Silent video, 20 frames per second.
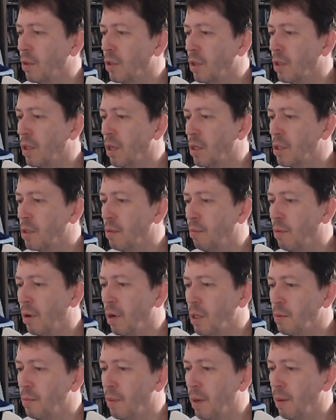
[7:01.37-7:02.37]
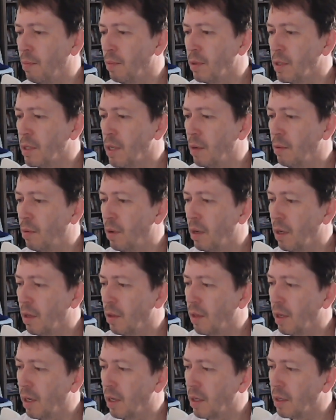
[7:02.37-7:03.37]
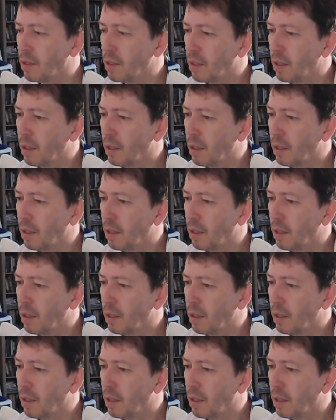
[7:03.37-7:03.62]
I think surprise people. Is that right? I think it is.